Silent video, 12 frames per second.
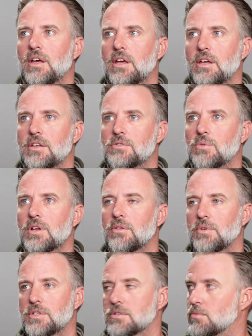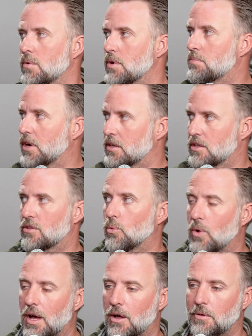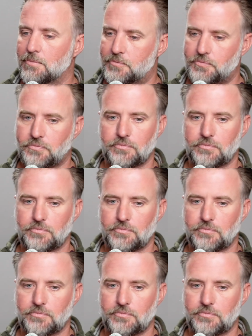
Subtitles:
is one of the reasons when we planted the well,